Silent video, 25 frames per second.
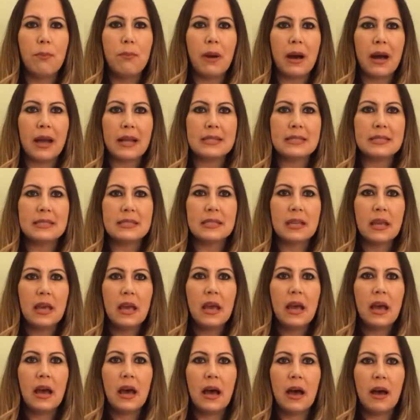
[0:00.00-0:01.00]
but
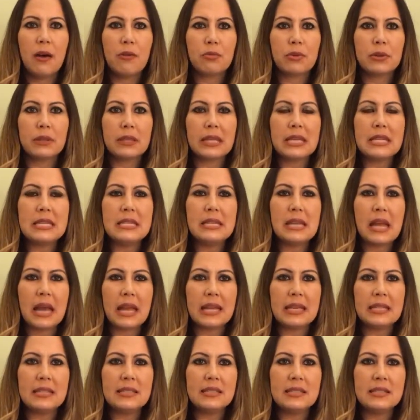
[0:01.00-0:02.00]
really
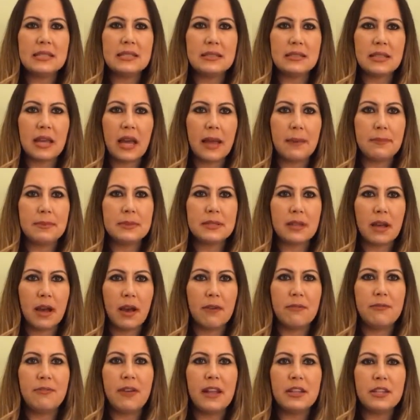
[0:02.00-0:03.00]
nice types
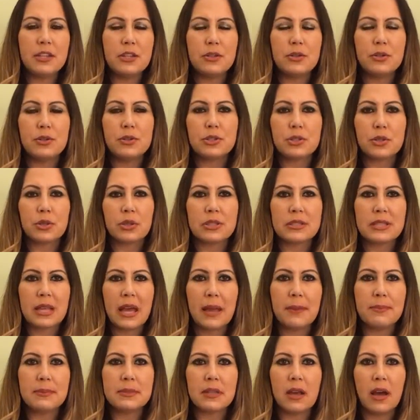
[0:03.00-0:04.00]
of venues or
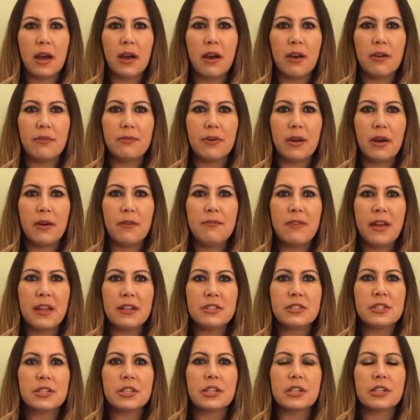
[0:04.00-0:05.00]
types of
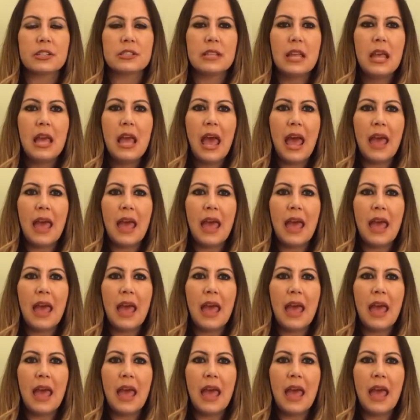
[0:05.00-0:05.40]
vendors.